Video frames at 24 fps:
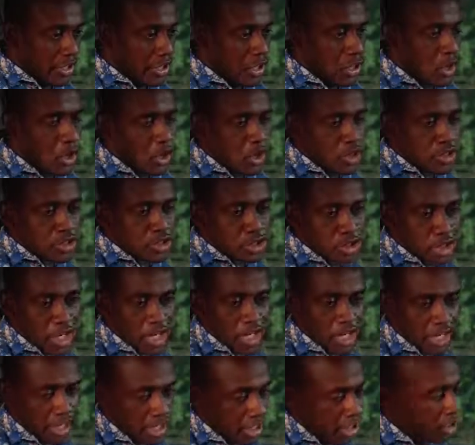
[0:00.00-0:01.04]
a long
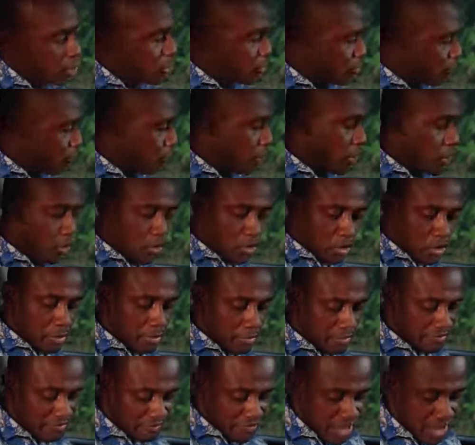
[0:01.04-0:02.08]
journey, you are going to
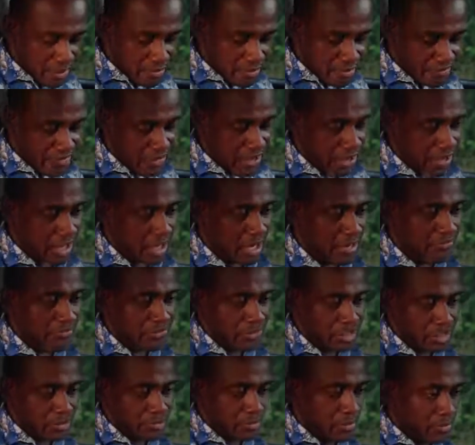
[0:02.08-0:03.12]
be very, very
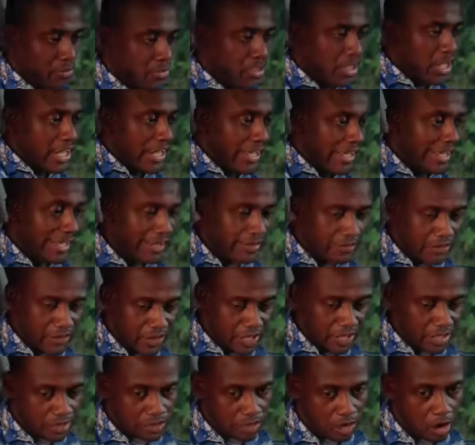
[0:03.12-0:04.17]
comfortable in this